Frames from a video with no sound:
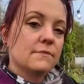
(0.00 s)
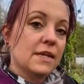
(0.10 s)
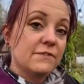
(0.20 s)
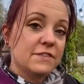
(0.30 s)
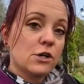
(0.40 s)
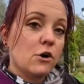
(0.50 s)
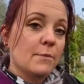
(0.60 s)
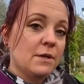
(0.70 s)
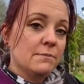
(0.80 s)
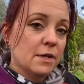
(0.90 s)
Leave us a
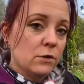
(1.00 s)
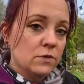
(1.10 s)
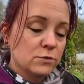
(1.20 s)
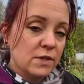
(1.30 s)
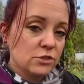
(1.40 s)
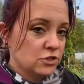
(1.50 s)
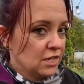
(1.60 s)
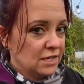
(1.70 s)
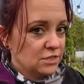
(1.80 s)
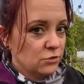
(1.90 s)
comment below as well, and just
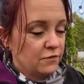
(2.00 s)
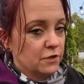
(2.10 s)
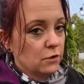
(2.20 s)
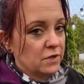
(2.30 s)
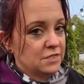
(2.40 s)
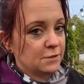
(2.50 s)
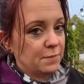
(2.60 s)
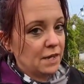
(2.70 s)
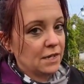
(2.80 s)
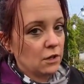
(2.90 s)
let us know if you're going to
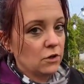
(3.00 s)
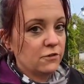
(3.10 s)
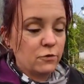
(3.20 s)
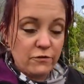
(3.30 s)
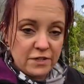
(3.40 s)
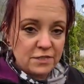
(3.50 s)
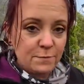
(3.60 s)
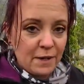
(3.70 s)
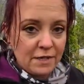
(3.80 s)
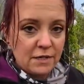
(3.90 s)
play along, if we've
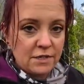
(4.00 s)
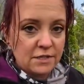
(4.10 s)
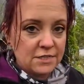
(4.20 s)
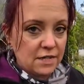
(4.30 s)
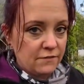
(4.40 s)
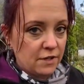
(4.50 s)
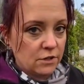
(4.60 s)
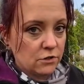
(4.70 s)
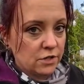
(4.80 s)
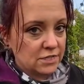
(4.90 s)
inspired you to give it a
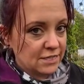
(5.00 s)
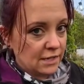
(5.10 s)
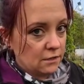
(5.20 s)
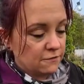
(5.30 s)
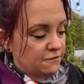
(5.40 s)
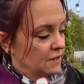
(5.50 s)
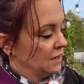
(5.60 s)
go yourself.